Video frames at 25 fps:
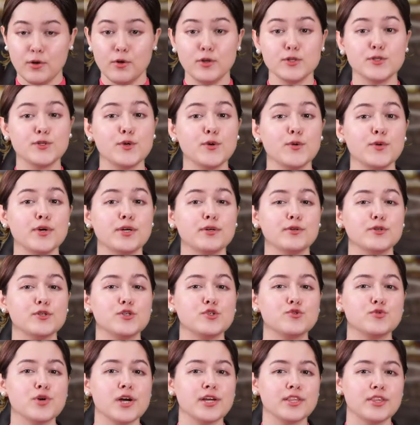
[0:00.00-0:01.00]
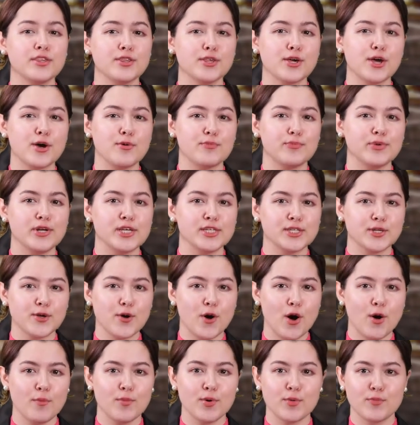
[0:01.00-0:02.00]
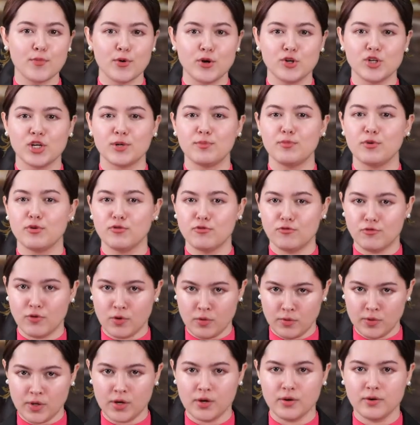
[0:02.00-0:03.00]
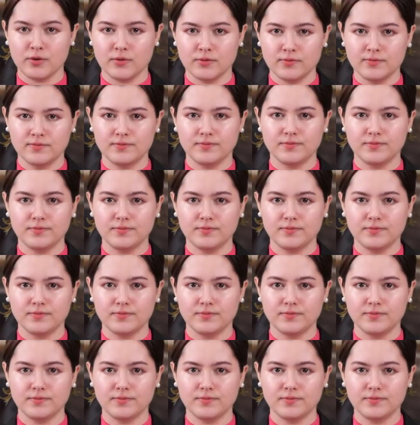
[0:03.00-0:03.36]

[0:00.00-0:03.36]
Also, it'll strengthen the company's copper project portfolio.